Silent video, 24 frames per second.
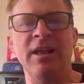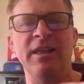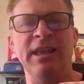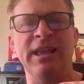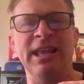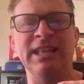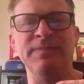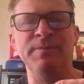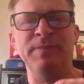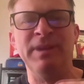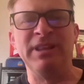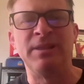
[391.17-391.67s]

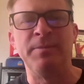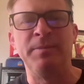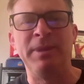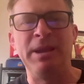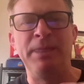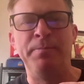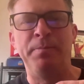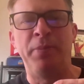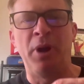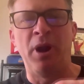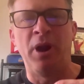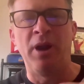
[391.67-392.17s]
It's meant to be
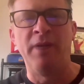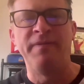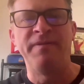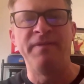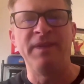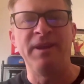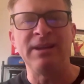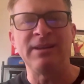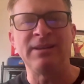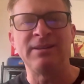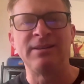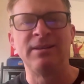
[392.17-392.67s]

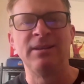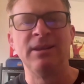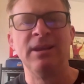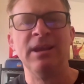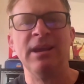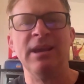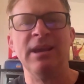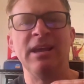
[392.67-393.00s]
perfect.